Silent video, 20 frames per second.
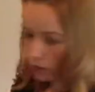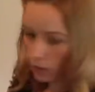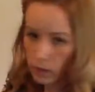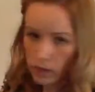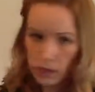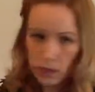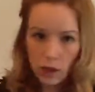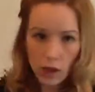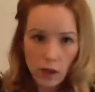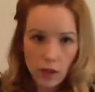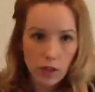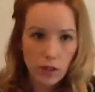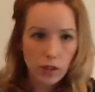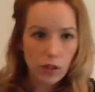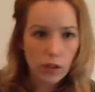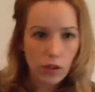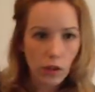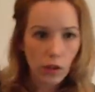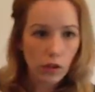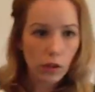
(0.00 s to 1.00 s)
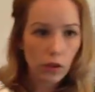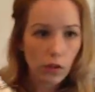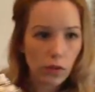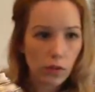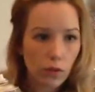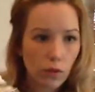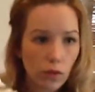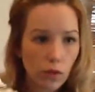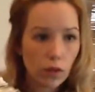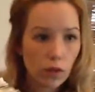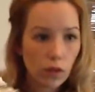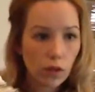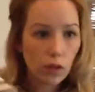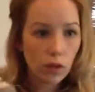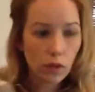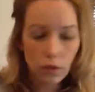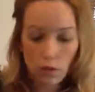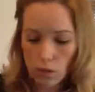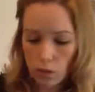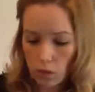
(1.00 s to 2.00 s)
do is I just go through
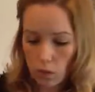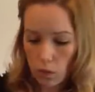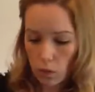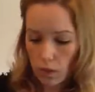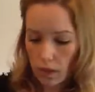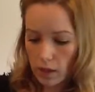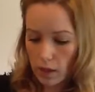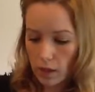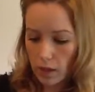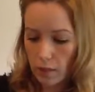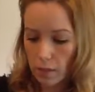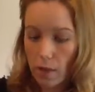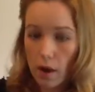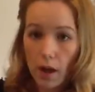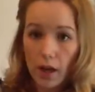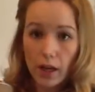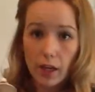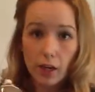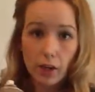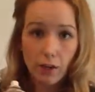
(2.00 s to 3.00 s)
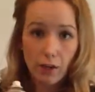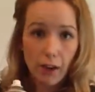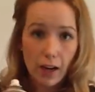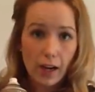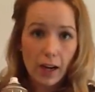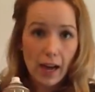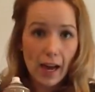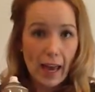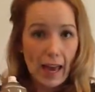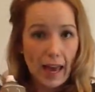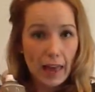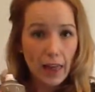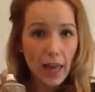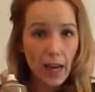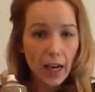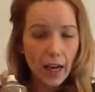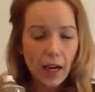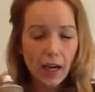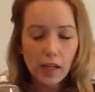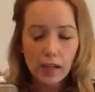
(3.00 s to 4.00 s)
with my granite hair
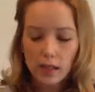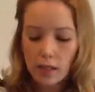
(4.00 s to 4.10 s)
lacquer.